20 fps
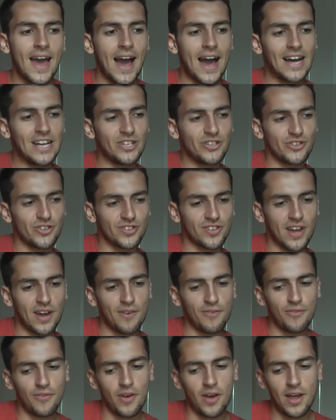and just
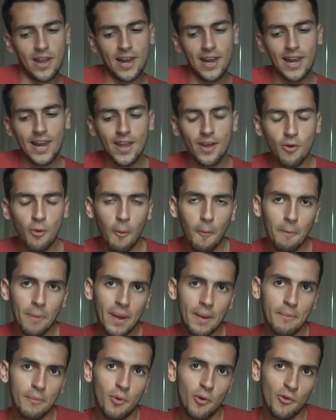have a little
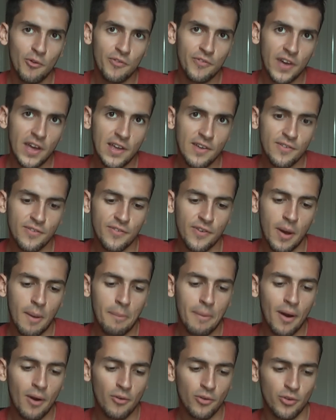bit more faith
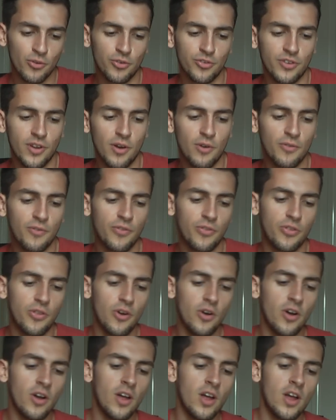about yourself
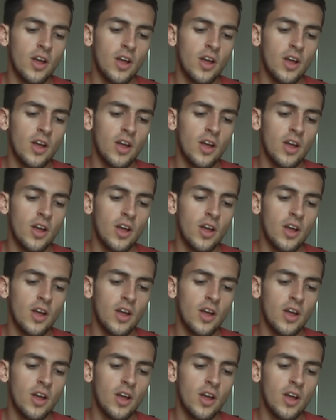that